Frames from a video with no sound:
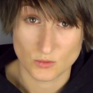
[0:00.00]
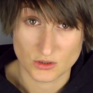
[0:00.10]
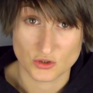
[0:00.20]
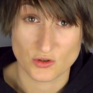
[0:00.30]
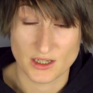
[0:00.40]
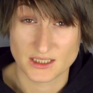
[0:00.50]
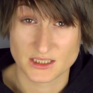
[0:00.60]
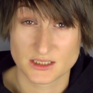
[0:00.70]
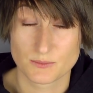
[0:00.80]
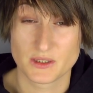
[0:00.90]
what
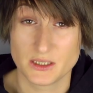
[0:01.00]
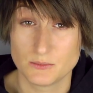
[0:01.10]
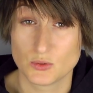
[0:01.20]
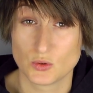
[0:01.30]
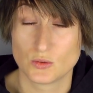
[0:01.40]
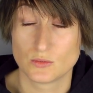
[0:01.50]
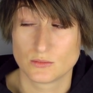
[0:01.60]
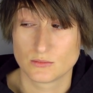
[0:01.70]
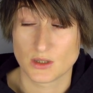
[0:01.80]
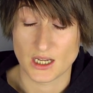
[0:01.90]
trans people
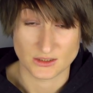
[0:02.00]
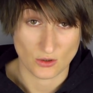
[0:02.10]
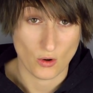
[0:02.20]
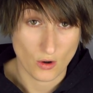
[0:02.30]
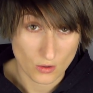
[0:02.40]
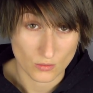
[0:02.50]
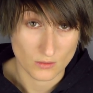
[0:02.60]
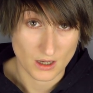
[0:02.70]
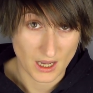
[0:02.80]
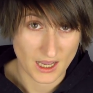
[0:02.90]
as a whole
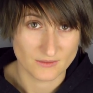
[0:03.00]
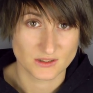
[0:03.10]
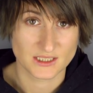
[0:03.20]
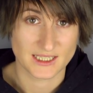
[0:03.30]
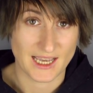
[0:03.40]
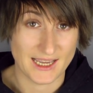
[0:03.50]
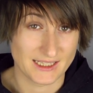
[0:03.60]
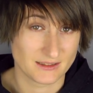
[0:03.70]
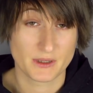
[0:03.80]
have to gain.